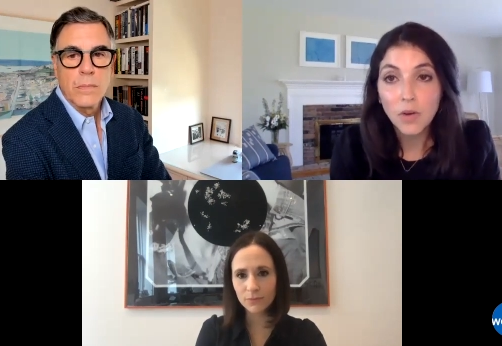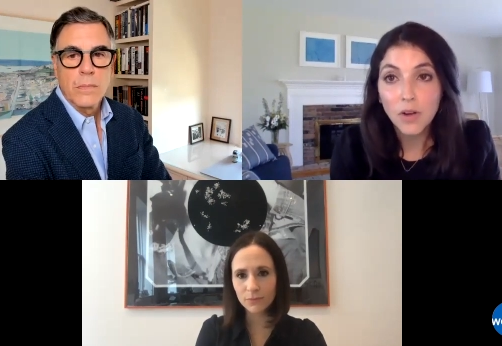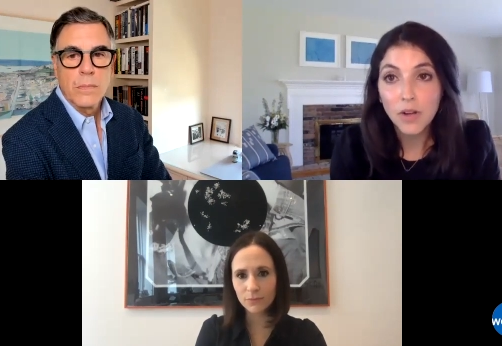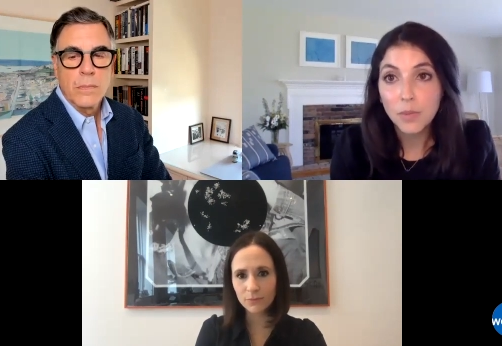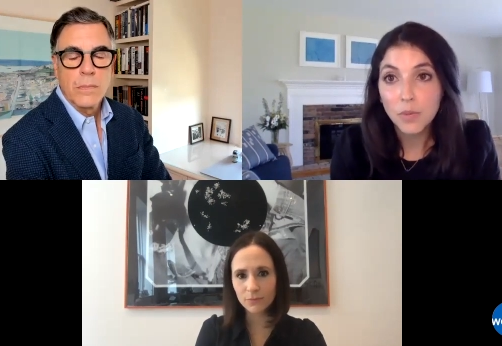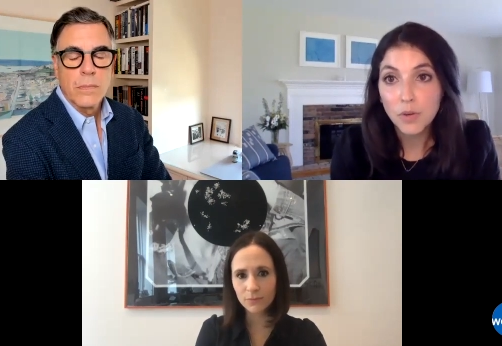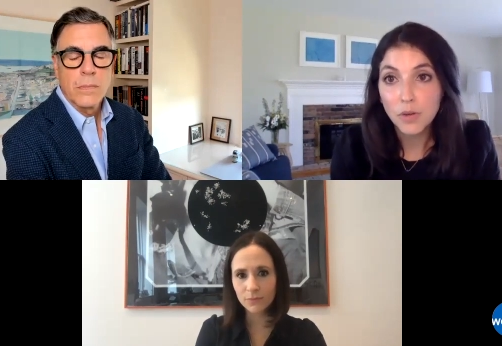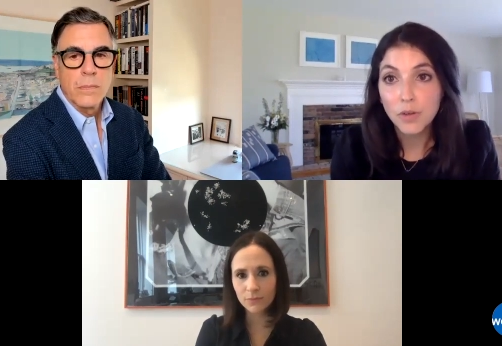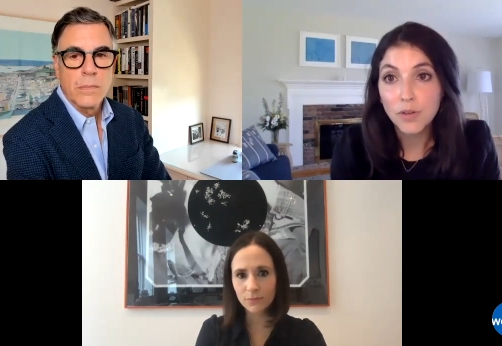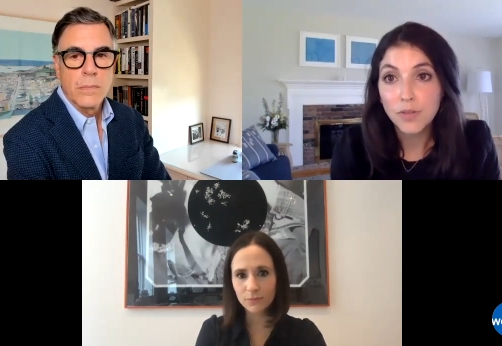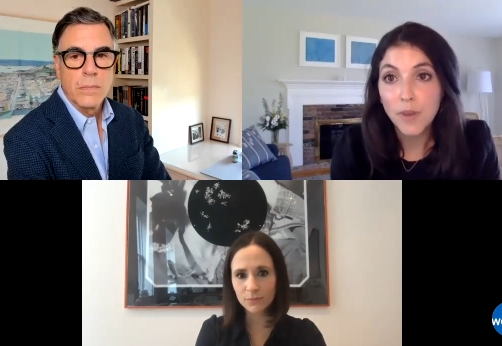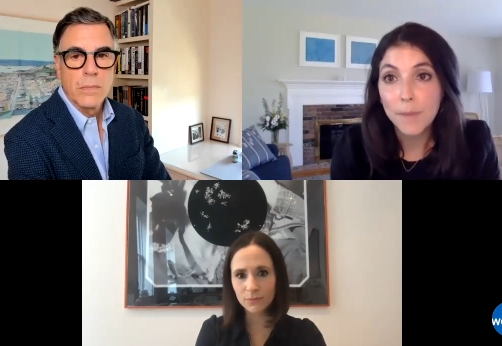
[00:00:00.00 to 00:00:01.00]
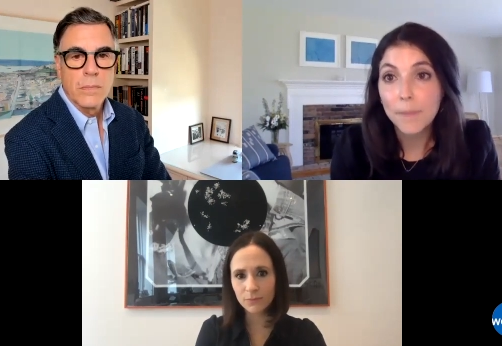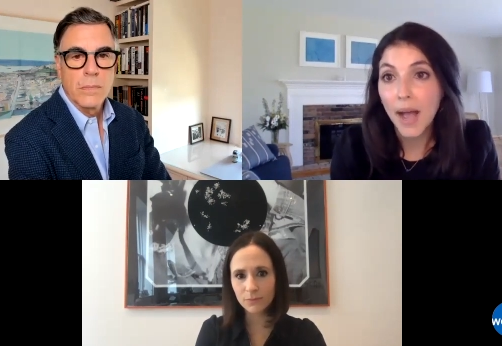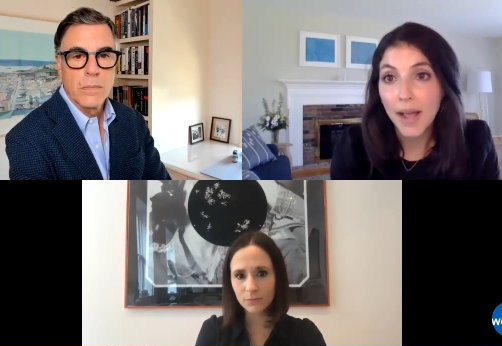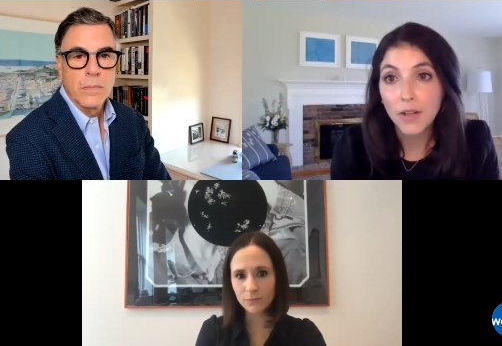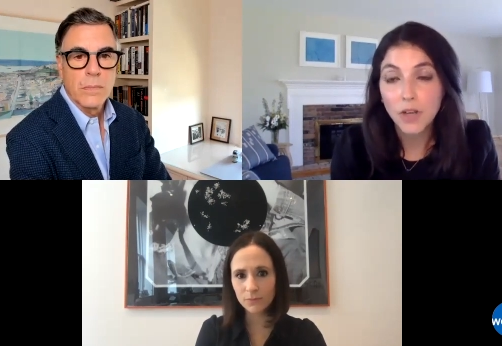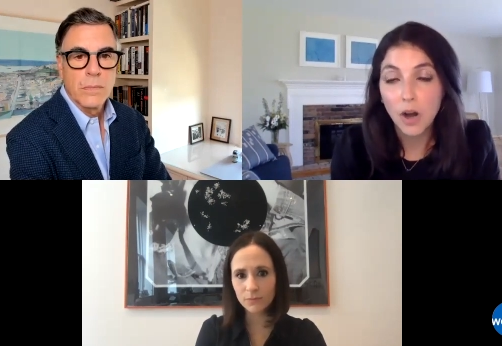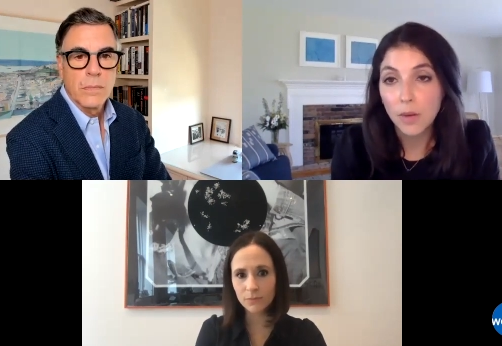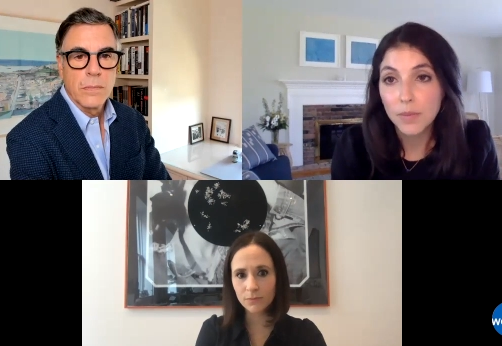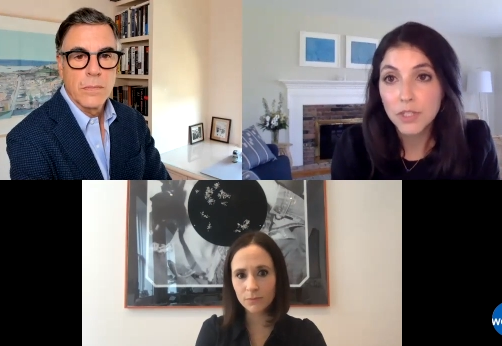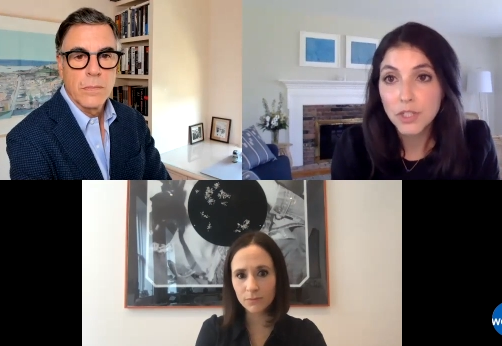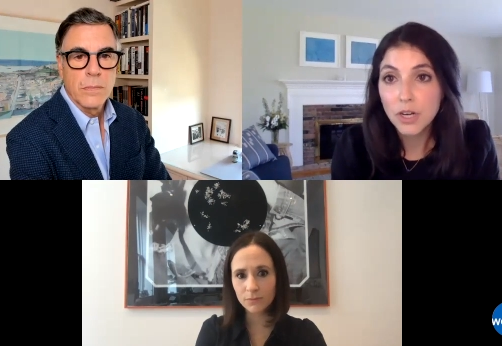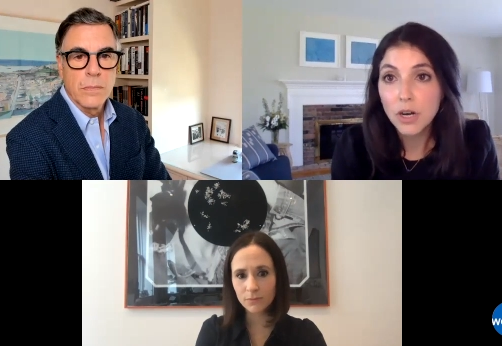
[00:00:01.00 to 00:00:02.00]
Speaker 1: could prove a mild
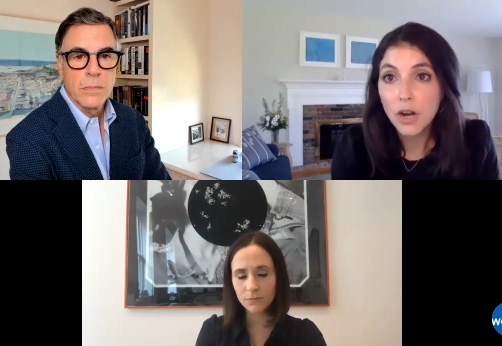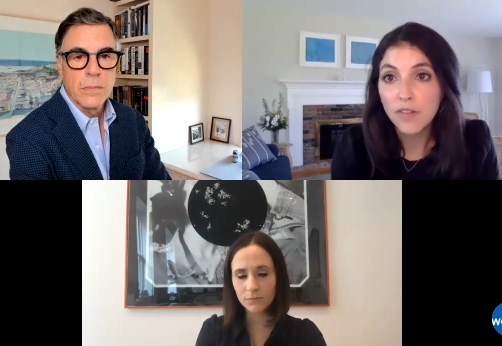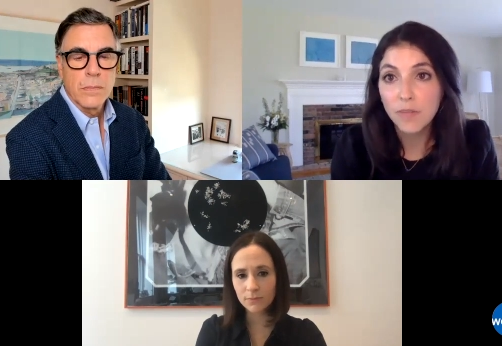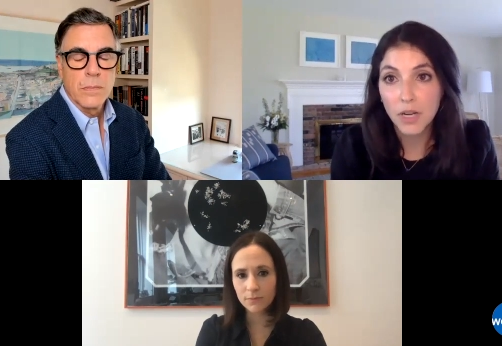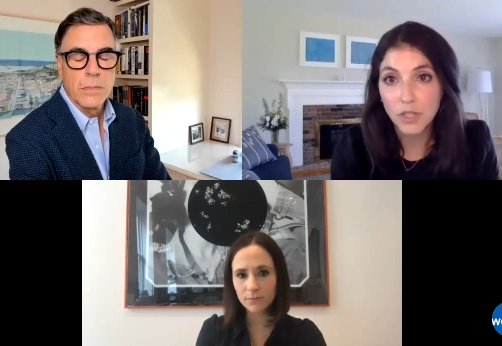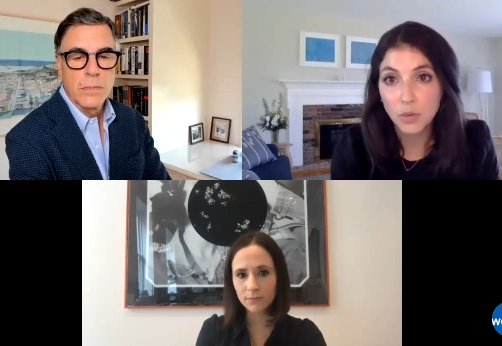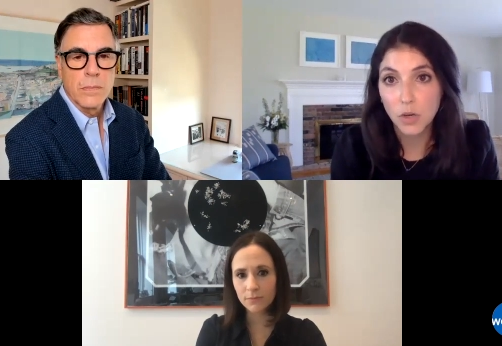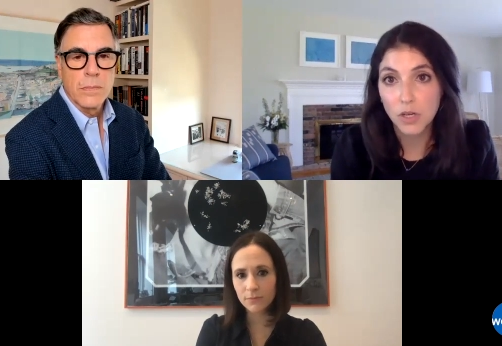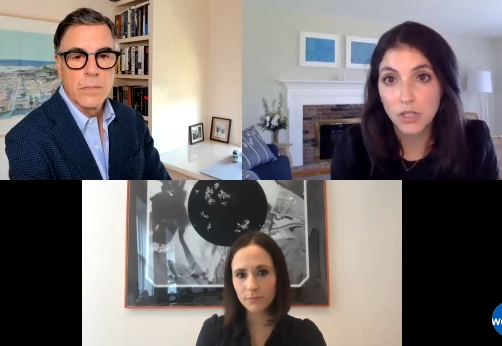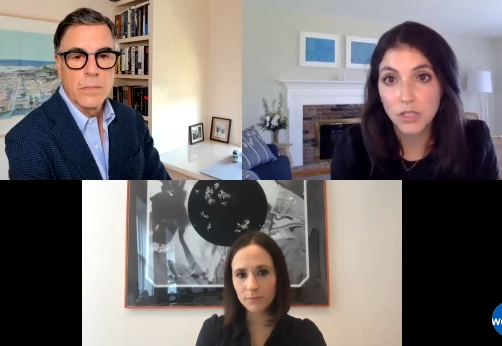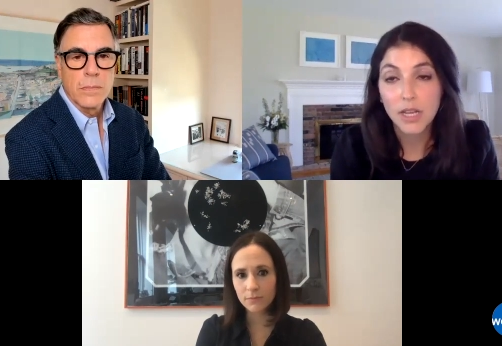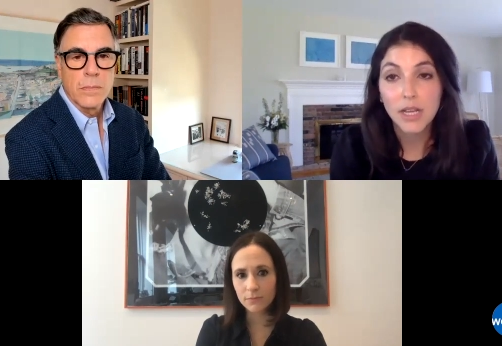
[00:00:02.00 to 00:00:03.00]
harbinger of much worse